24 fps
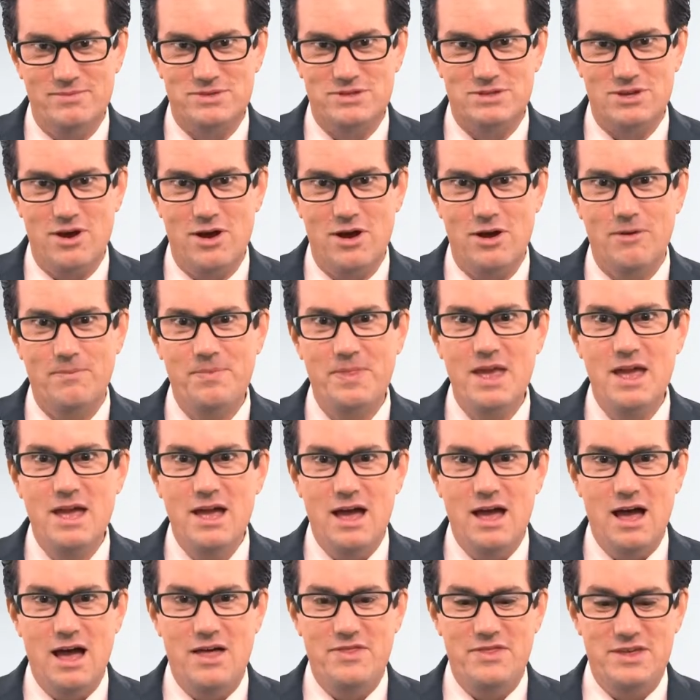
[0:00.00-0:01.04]
So
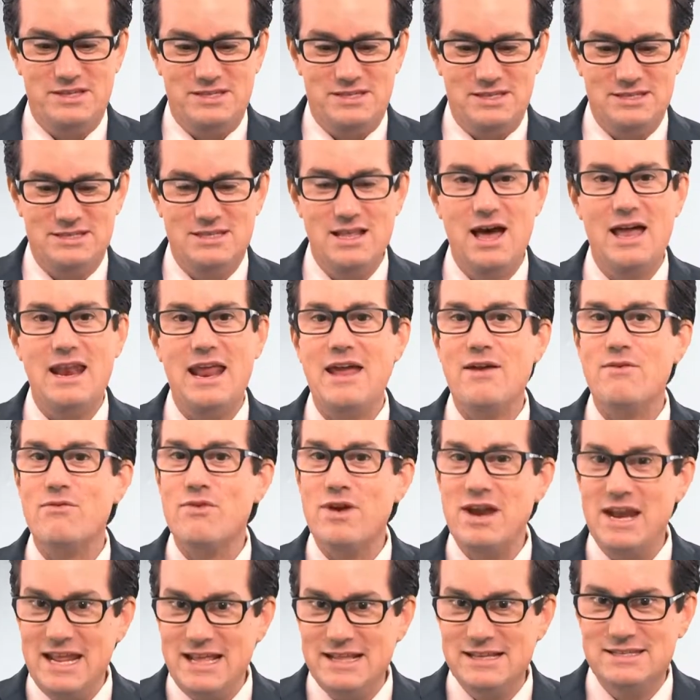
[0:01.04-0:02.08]
this is not a
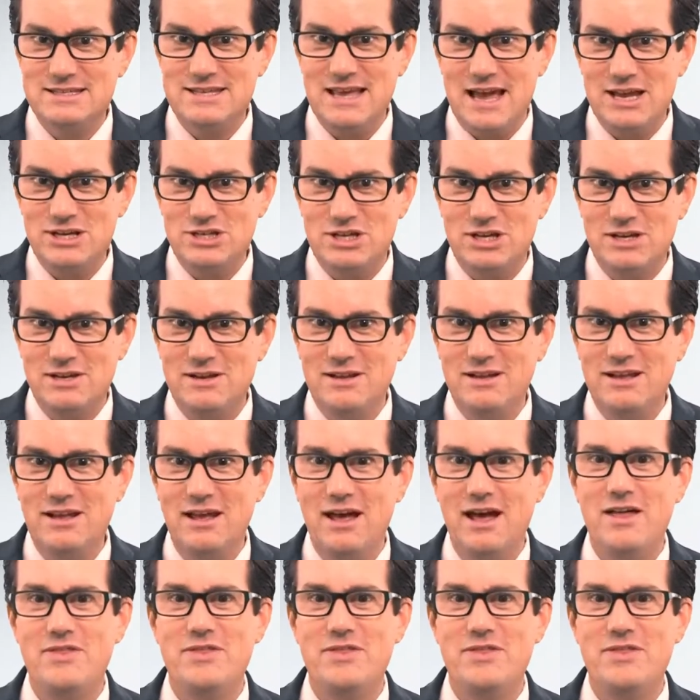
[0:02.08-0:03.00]
reading session.